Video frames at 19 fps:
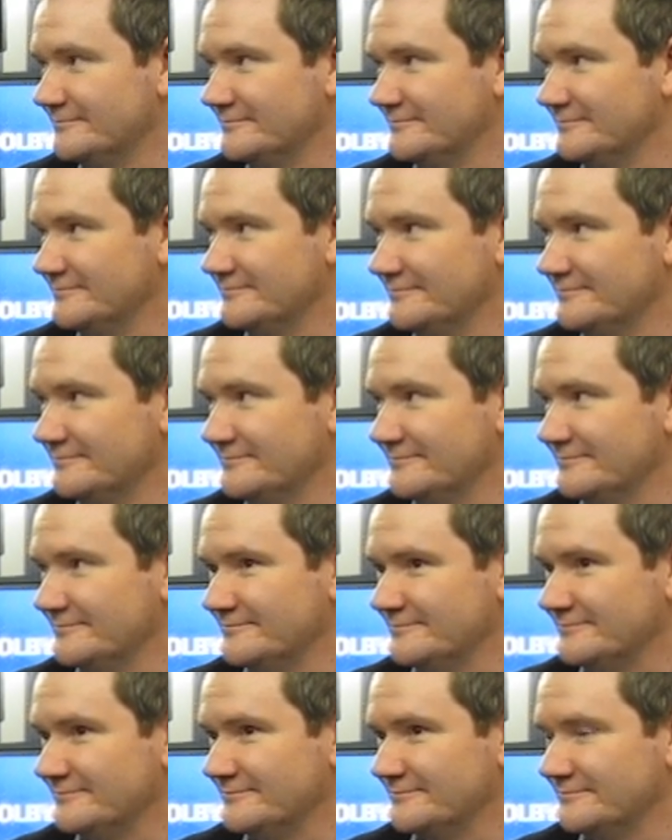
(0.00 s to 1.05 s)

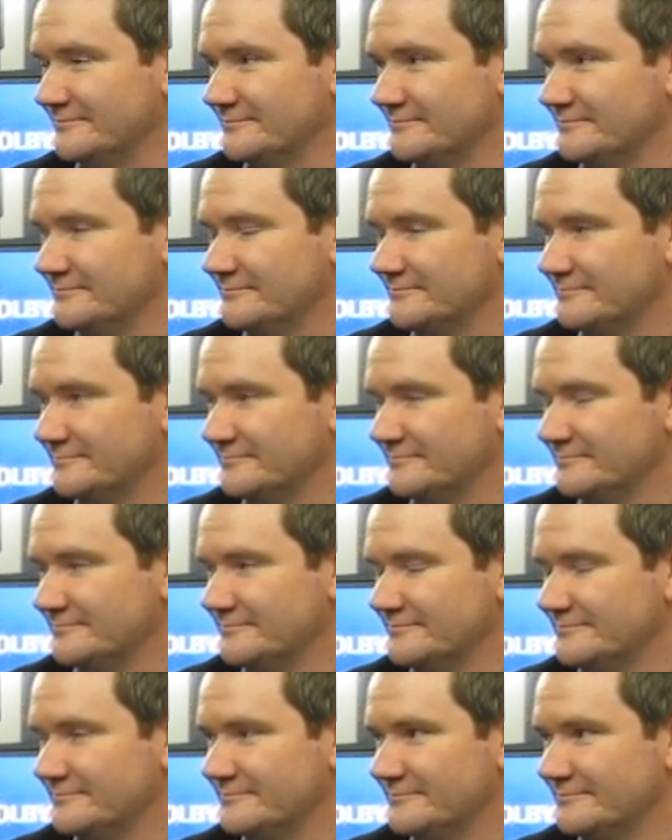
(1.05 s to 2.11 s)

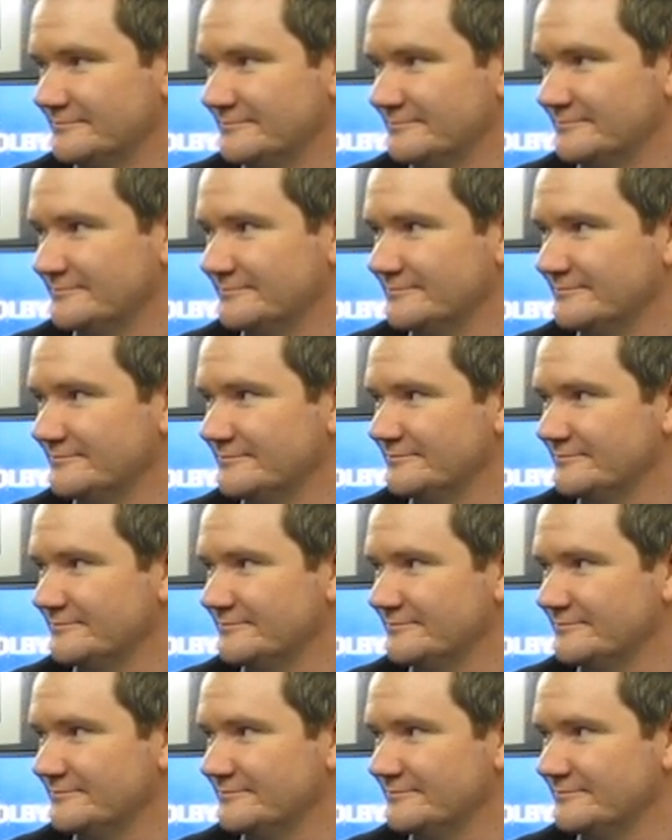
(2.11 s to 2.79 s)
(not speaking)